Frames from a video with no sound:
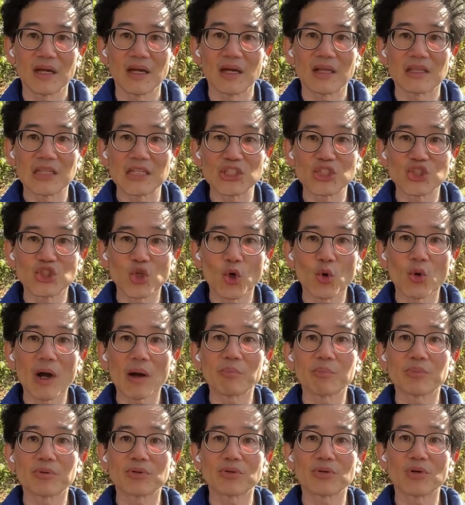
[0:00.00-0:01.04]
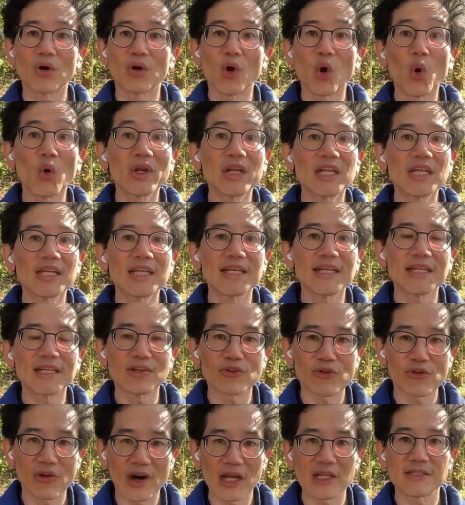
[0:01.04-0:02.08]
They show up only in
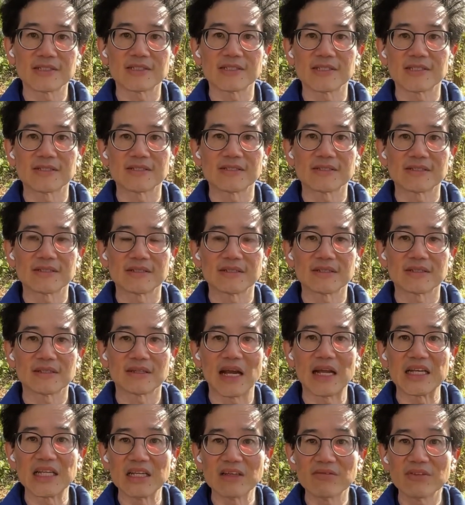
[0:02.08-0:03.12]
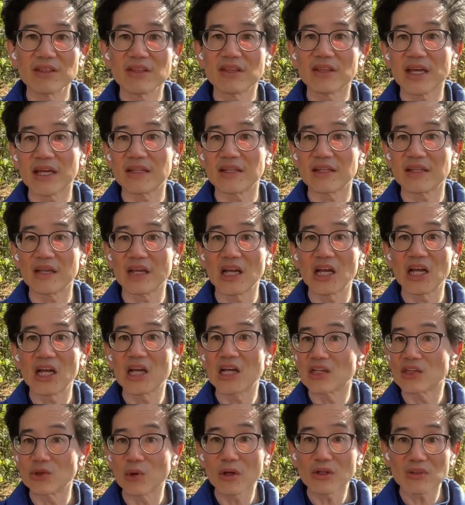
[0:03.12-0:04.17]
crisis, and even then,
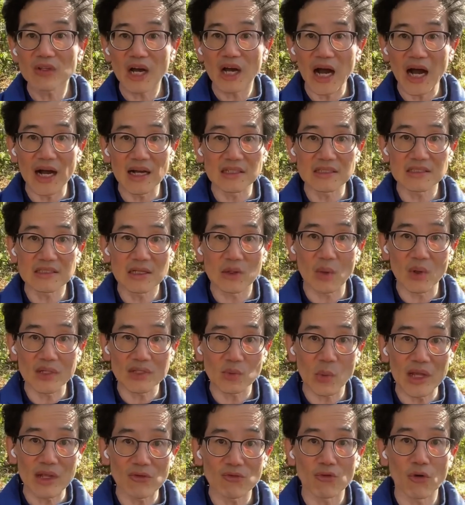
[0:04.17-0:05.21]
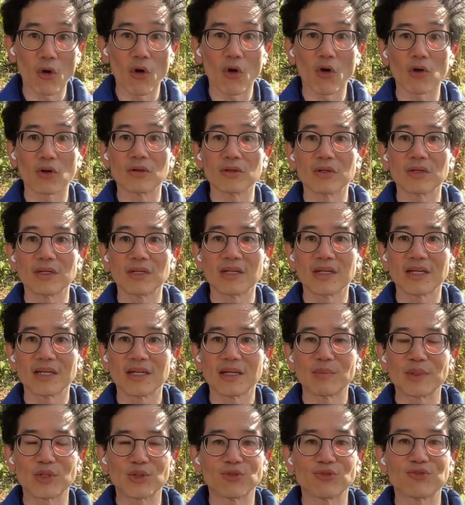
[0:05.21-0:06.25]
not to ask what went wrong,
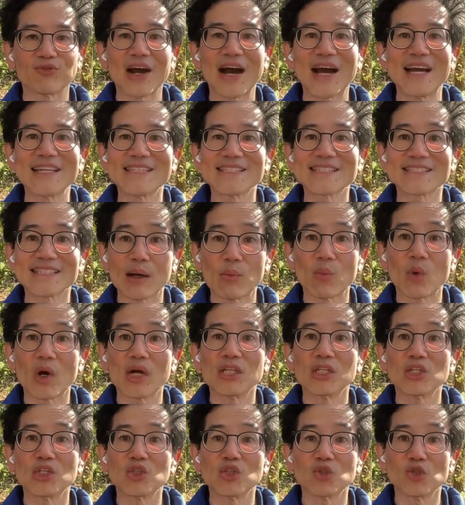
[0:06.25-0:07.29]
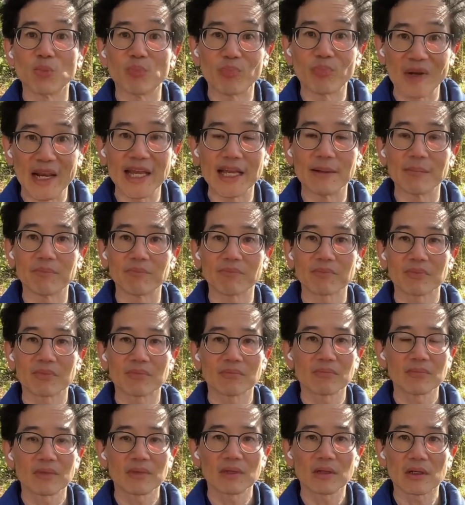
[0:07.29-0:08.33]
but to find someone to blame.
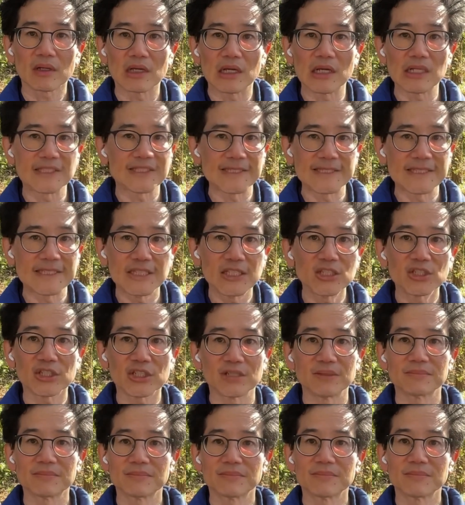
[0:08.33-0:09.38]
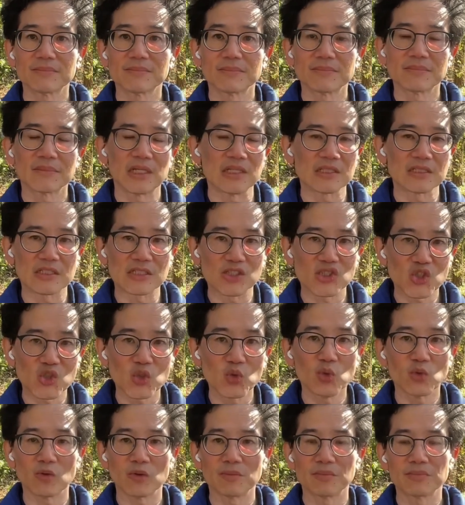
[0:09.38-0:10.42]
It's the teacher, it's the
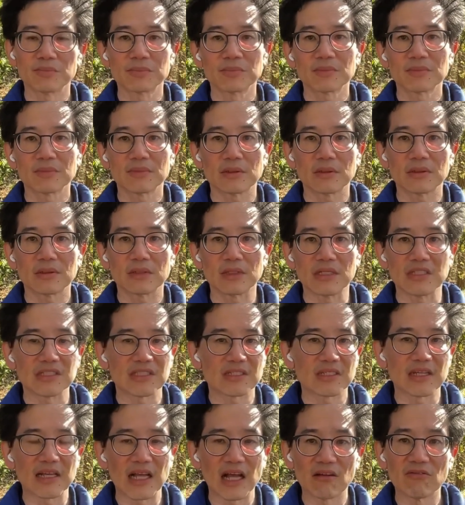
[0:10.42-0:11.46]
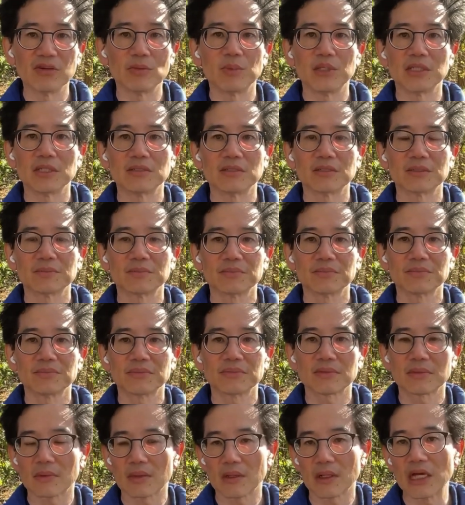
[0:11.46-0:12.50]
school, it's the government,
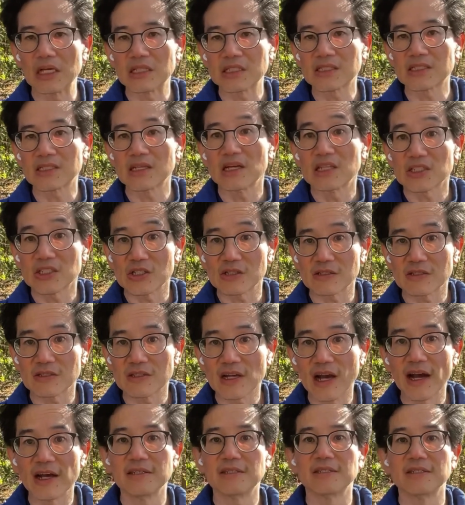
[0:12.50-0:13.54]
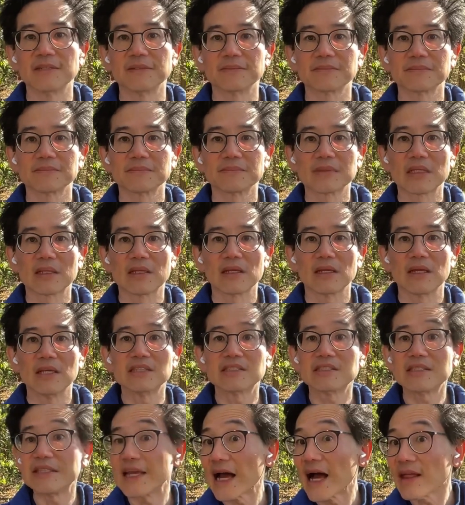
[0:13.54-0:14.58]
it's society, it's
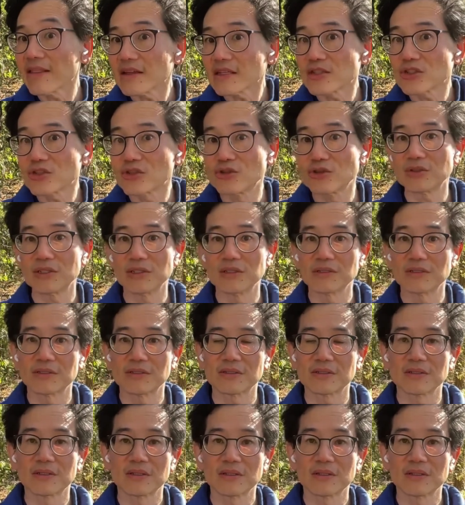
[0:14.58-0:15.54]
the other students,